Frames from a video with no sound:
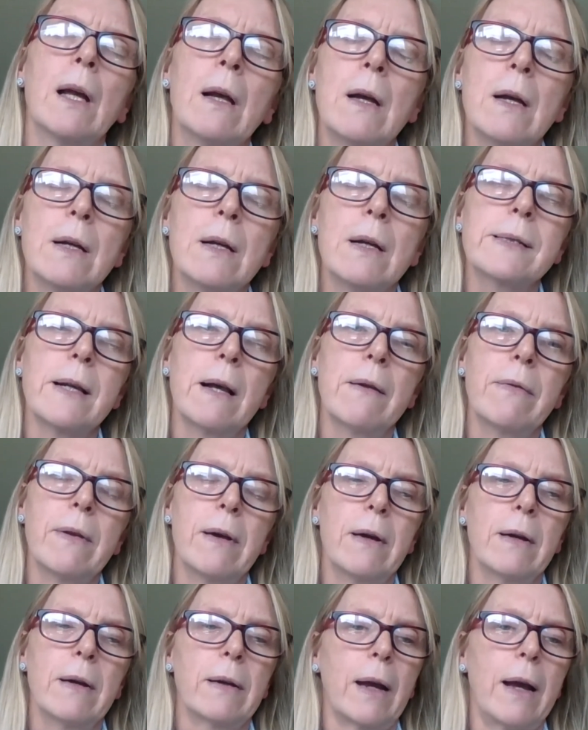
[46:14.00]

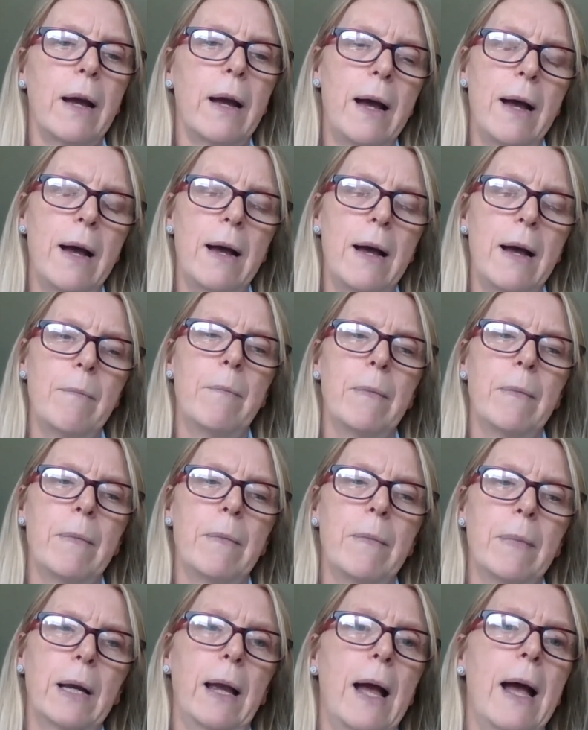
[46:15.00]
Southwark
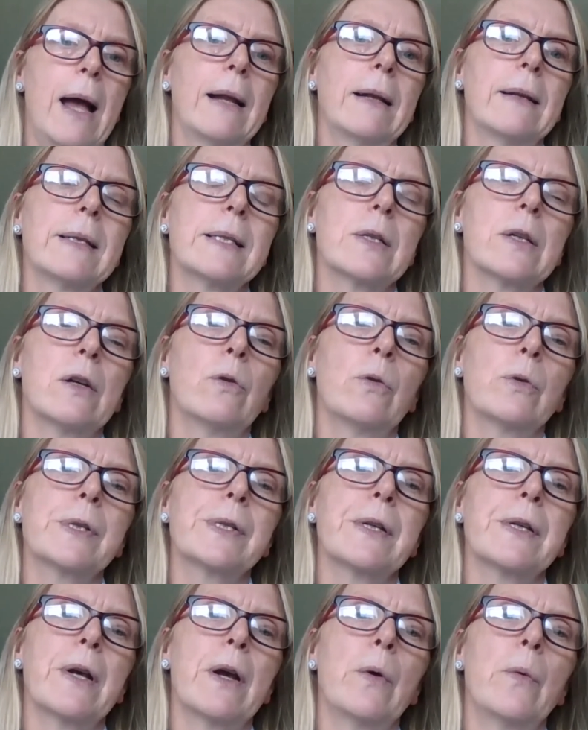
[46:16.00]
and
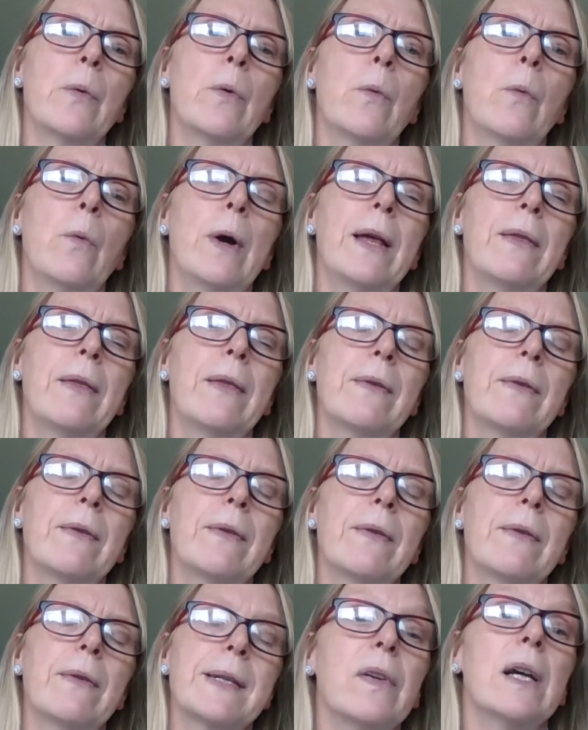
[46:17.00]
also with
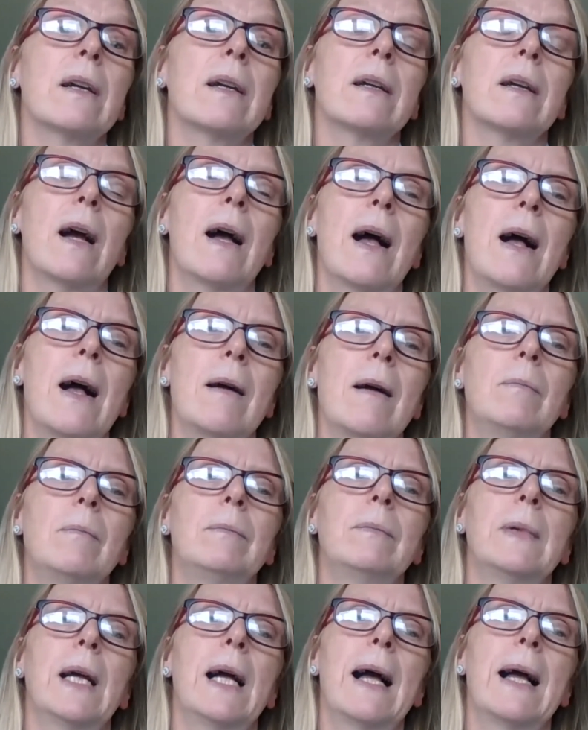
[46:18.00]
Suffolk,
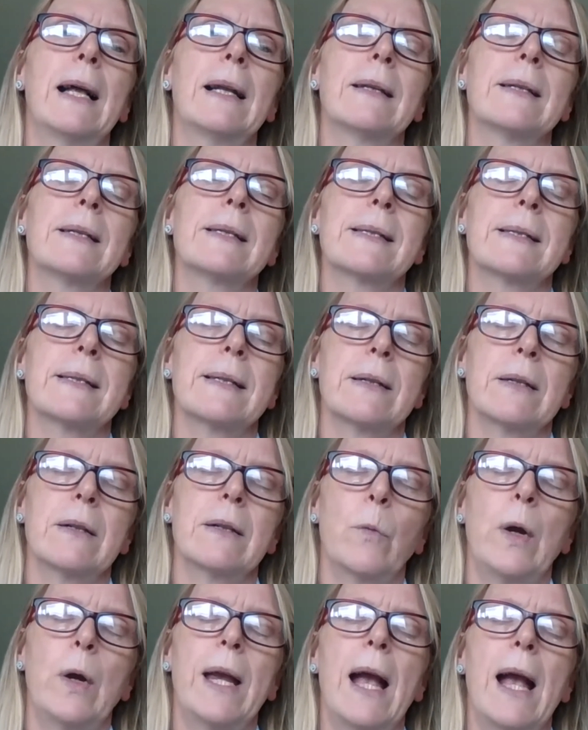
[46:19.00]
and
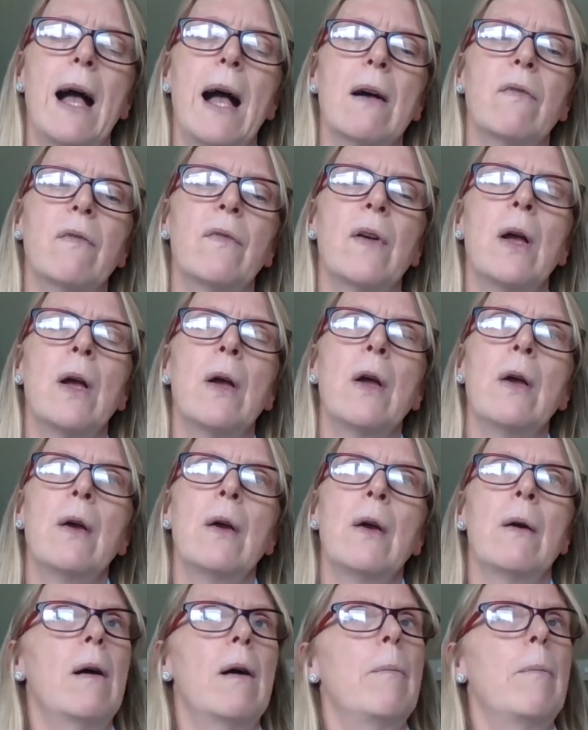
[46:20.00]
we have
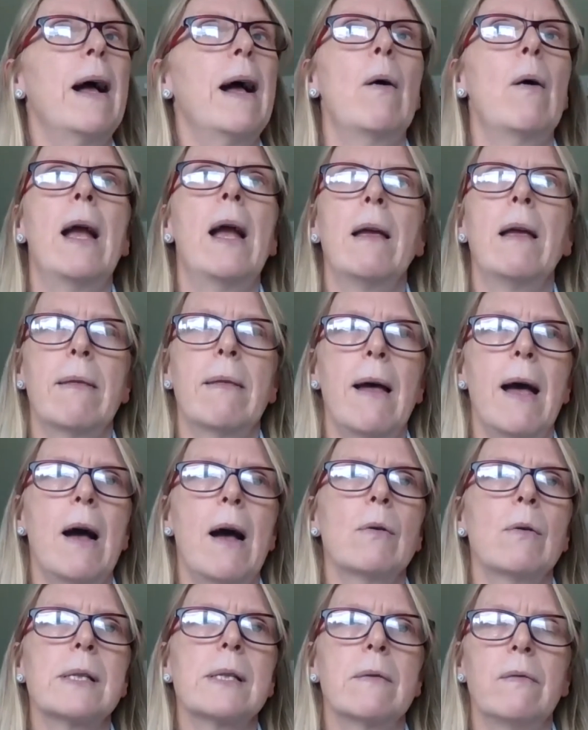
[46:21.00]
about
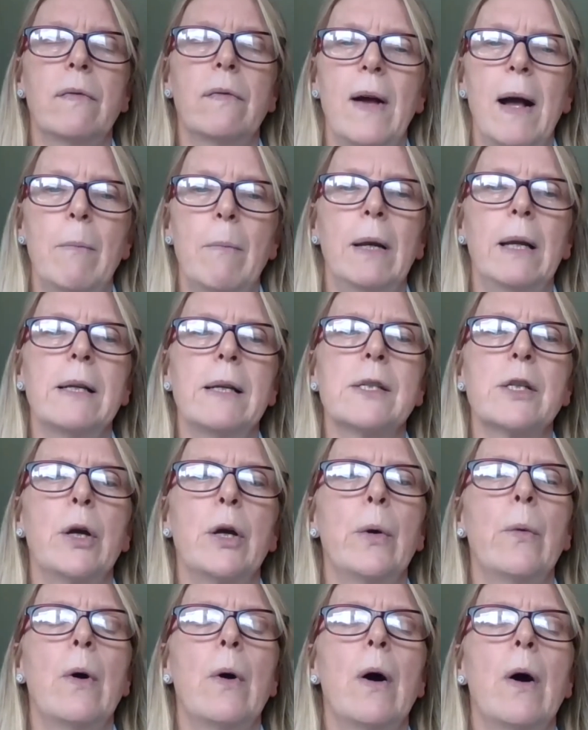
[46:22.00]
8,000 families
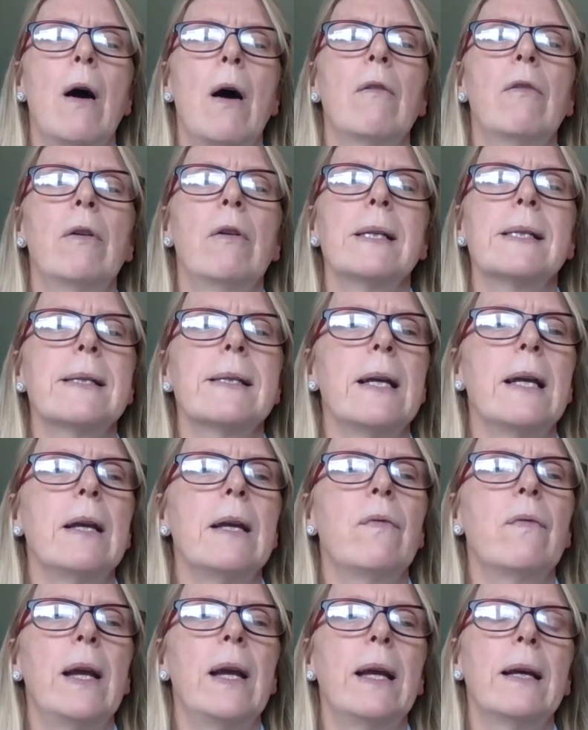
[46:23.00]
who are
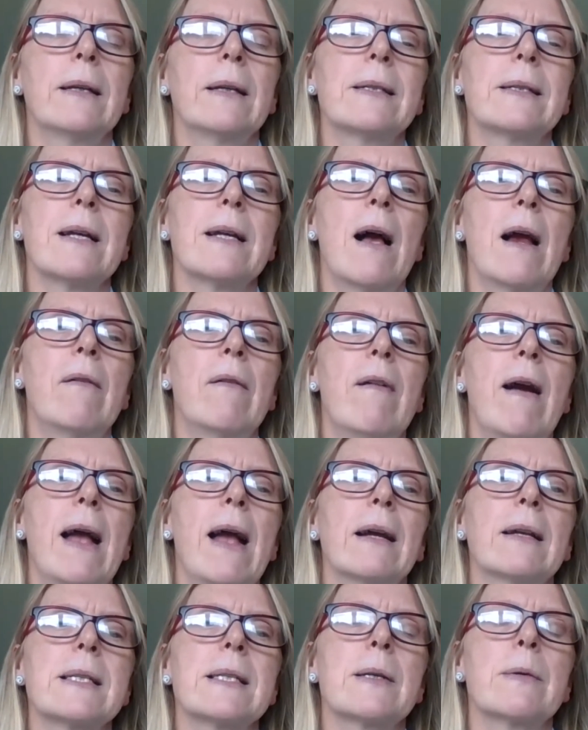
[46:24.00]
receiving
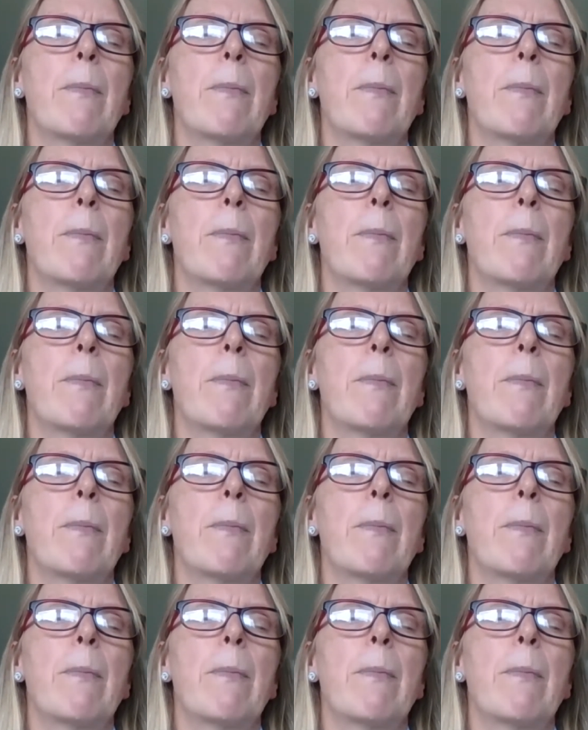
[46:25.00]
direct